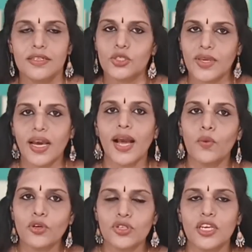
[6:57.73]
So here I
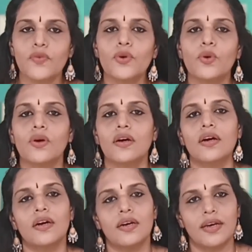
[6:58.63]
want to give you
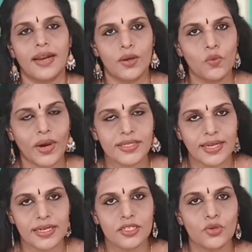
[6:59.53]
an advice,
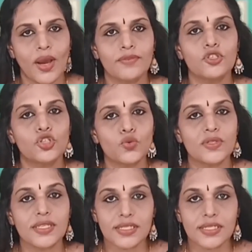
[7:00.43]
that is, you have to choose the